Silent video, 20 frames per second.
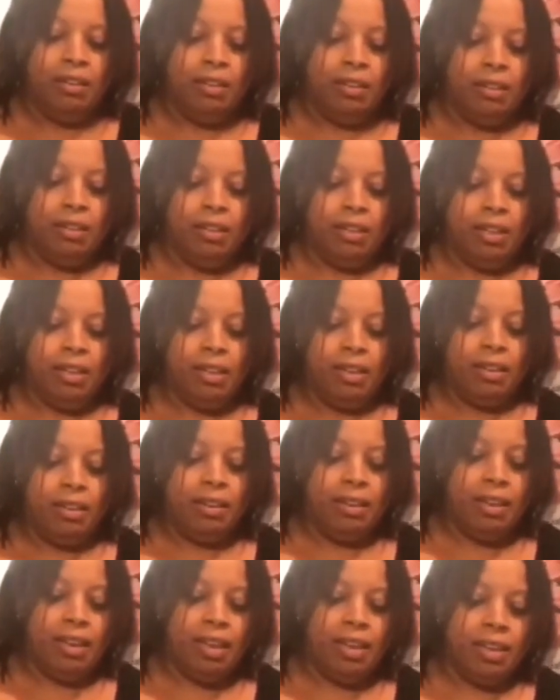like a
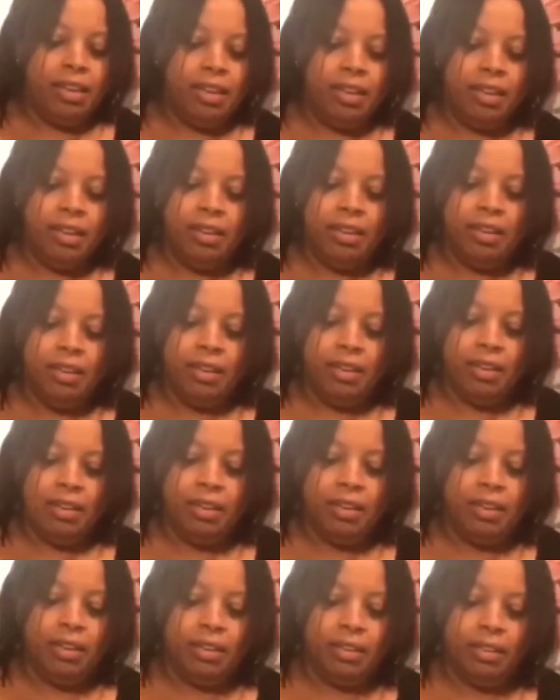naked,
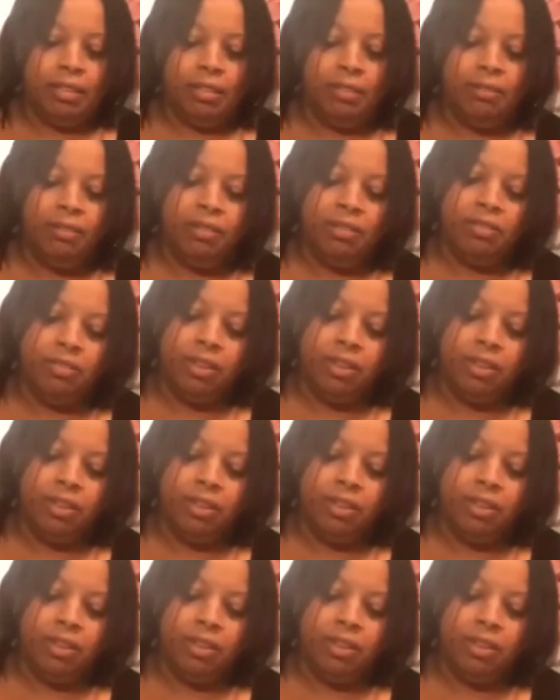oh